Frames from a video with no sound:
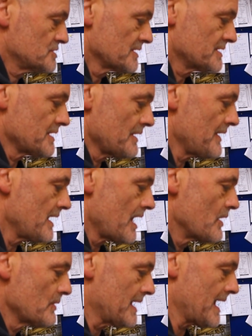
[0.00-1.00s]
just so they
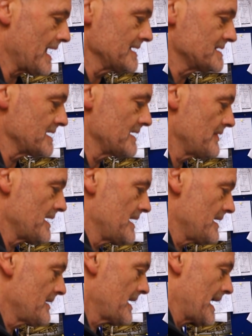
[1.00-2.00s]
locate in the